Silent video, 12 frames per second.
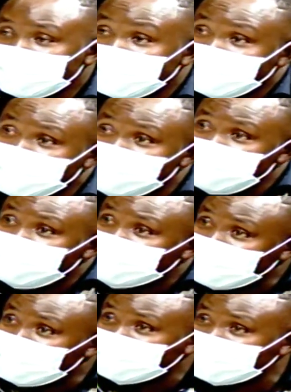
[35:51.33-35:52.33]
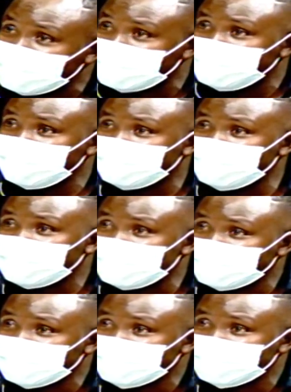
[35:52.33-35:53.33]
And the people now shy away from
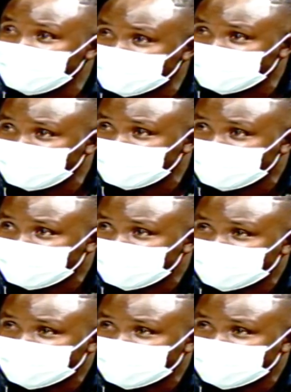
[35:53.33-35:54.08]
coming to the hospital?